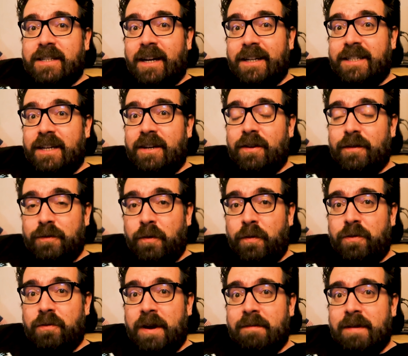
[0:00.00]
excited for
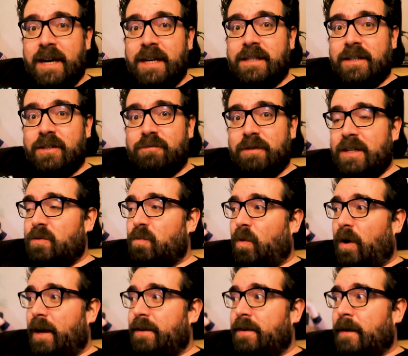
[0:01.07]
three reasons. Reason
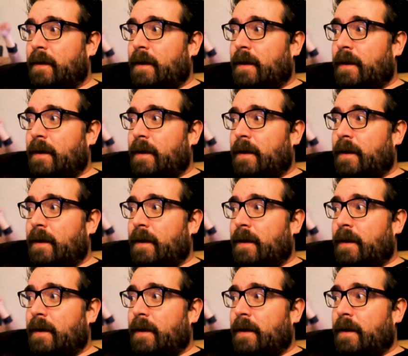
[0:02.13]
one,